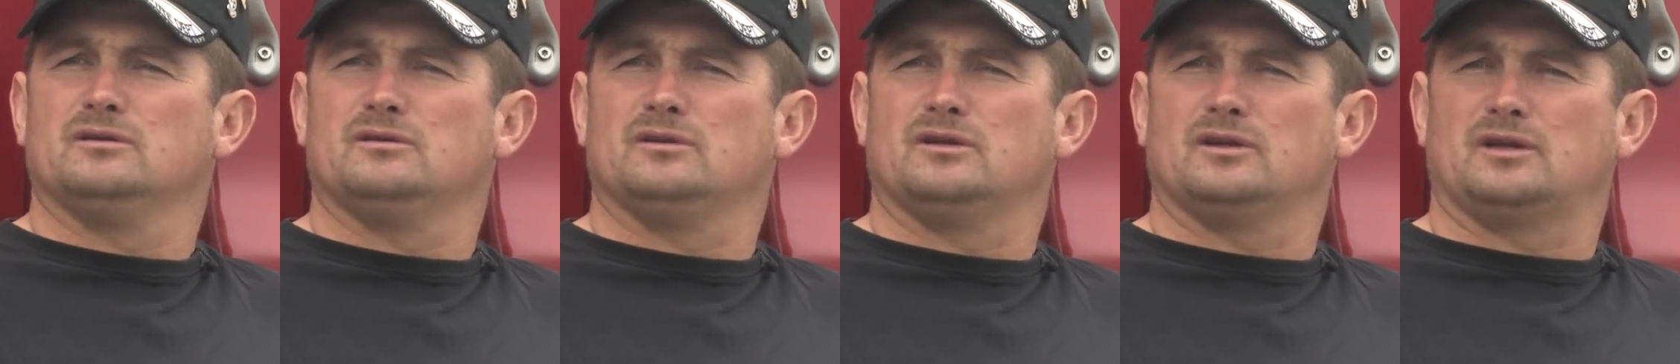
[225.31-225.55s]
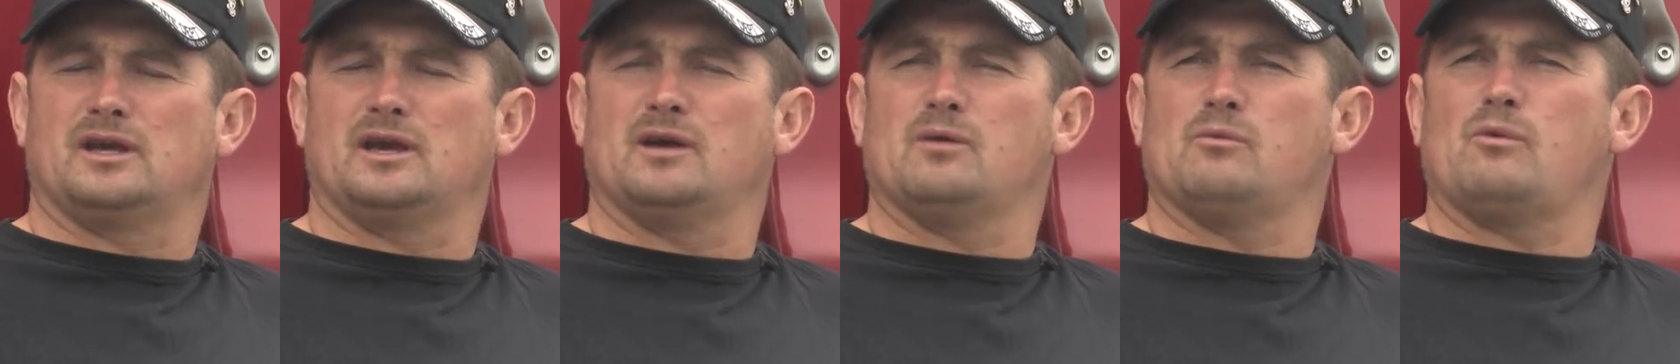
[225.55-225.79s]

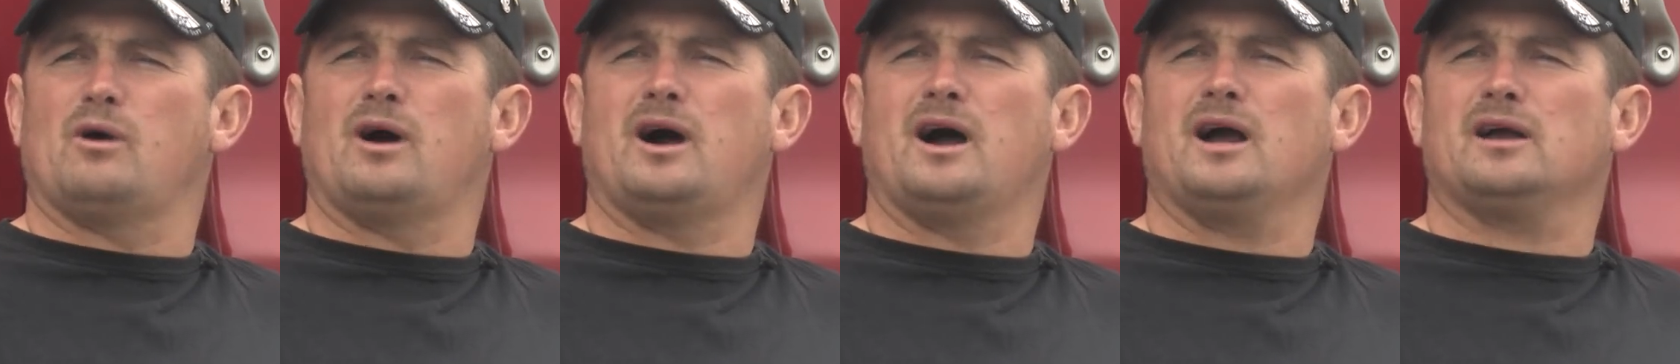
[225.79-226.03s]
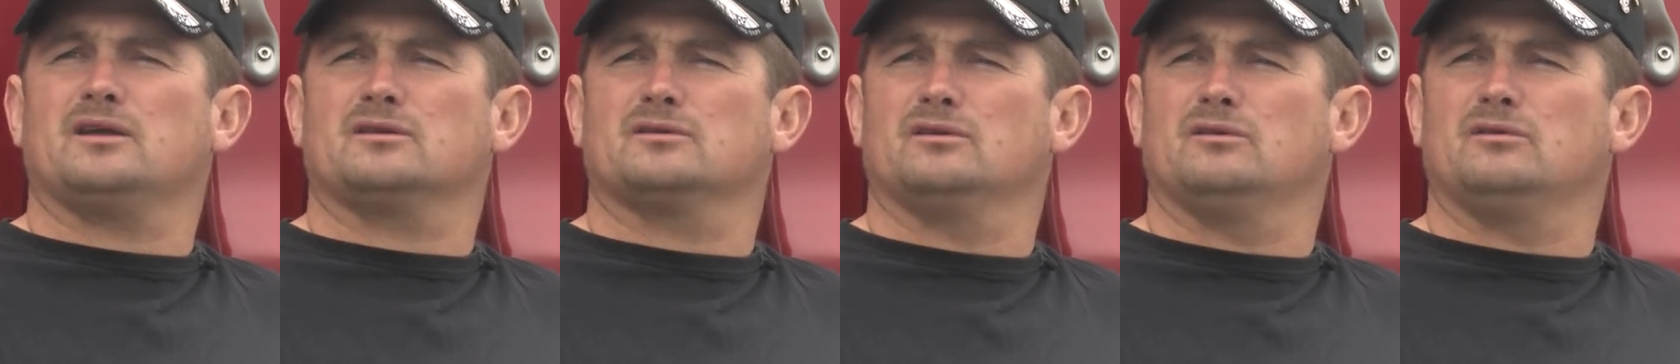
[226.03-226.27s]
You can't
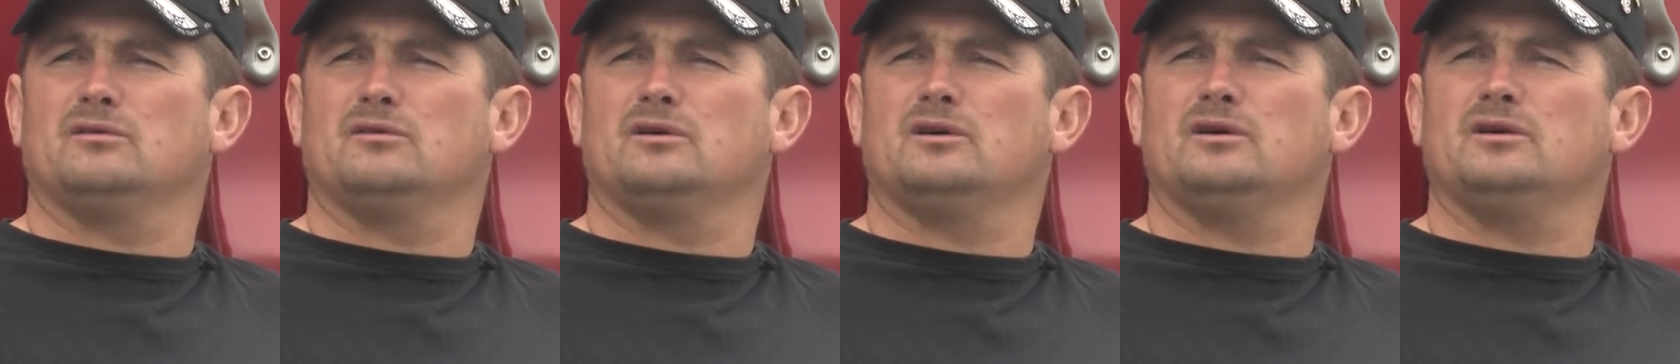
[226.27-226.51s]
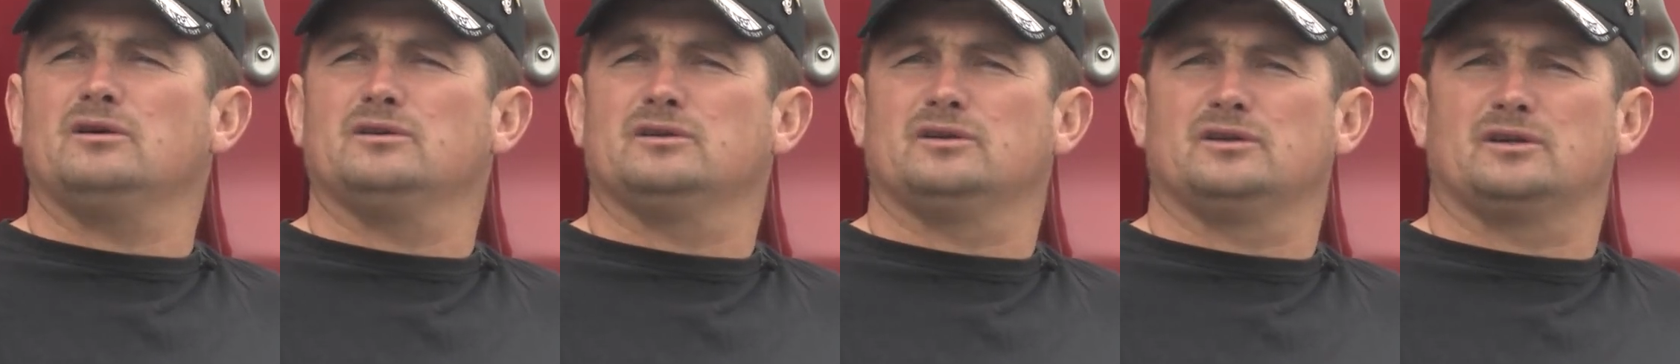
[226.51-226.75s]
walk
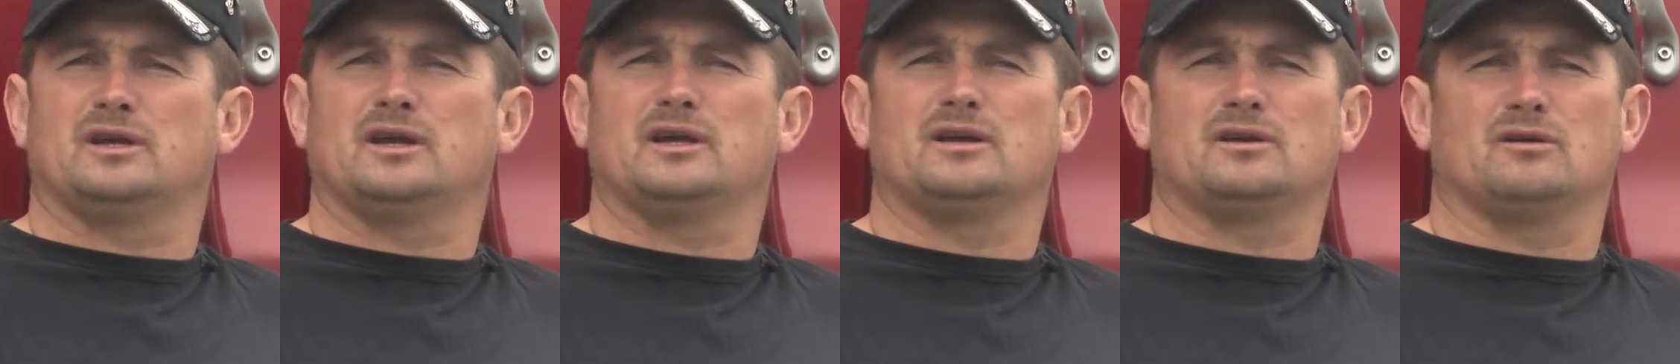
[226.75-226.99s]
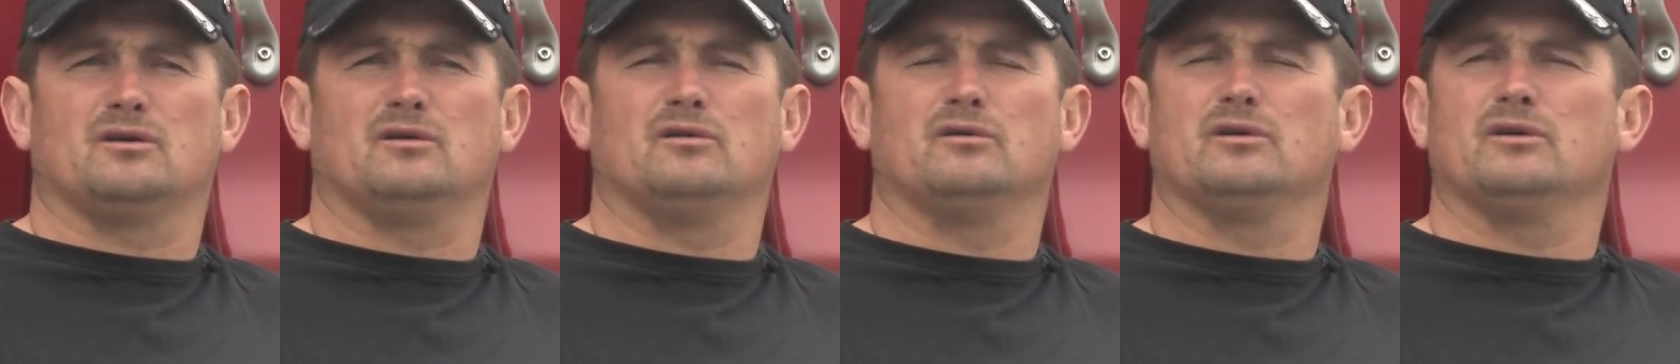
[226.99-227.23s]
nowhere, you can't
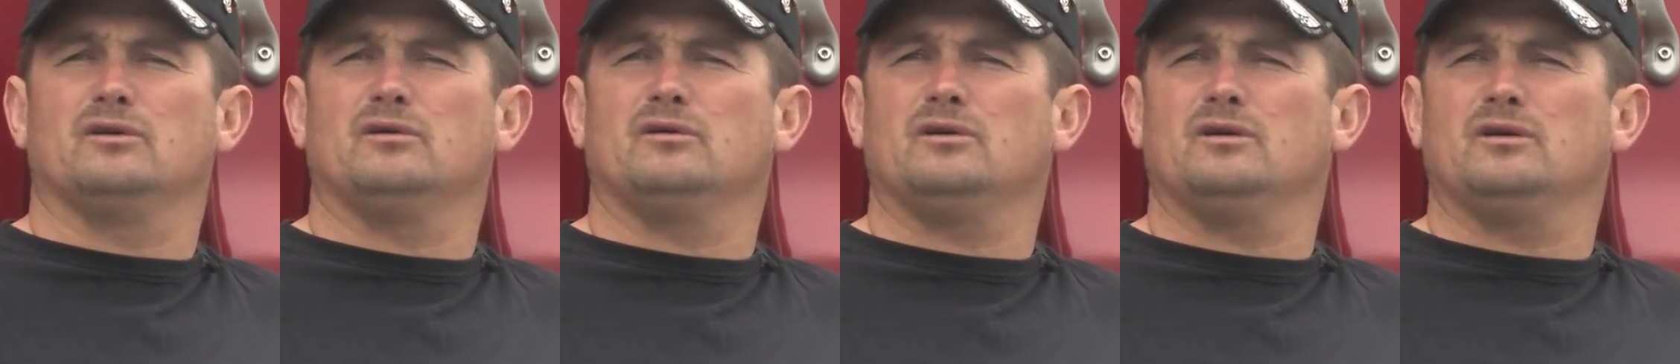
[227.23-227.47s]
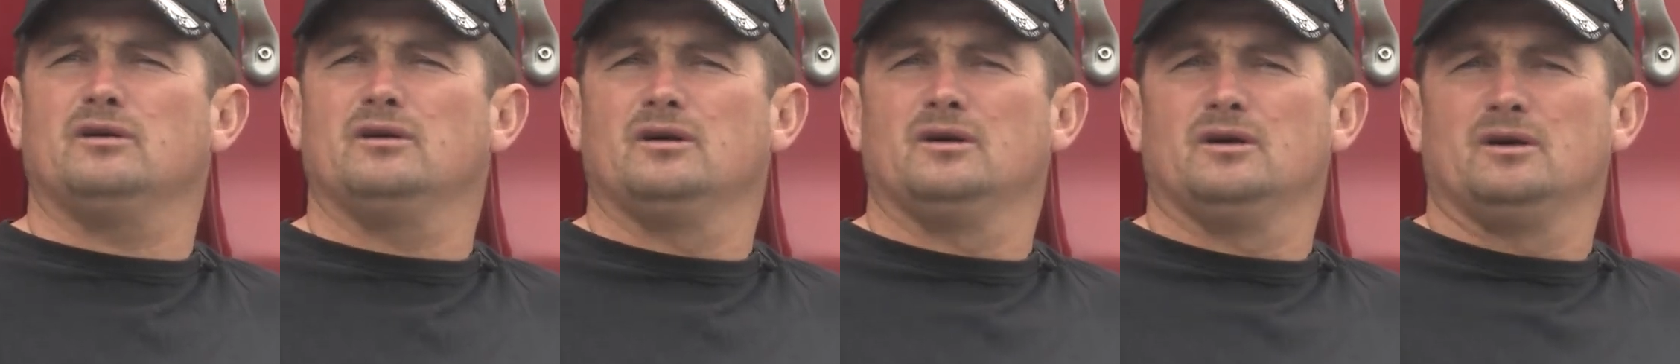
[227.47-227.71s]
go nowhere.